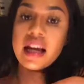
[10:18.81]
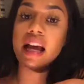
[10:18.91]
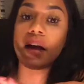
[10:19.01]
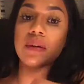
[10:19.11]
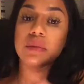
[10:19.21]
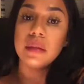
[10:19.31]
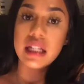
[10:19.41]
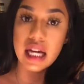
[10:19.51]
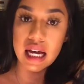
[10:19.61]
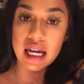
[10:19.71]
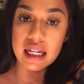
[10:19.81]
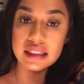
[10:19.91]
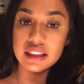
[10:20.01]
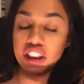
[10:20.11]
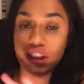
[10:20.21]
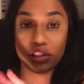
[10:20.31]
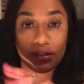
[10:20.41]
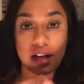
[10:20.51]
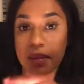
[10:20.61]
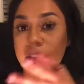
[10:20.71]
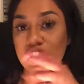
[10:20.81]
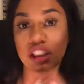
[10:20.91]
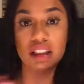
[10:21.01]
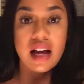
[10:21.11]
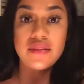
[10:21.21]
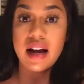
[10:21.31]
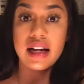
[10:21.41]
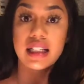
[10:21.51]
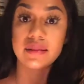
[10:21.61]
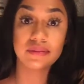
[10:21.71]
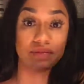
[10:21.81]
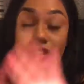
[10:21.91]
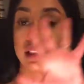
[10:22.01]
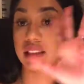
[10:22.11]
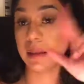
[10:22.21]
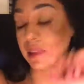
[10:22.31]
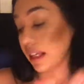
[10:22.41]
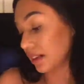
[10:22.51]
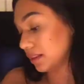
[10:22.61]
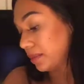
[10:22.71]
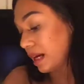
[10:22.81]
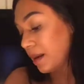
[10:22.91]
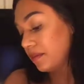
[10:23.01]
It was because she just got fired for something else. But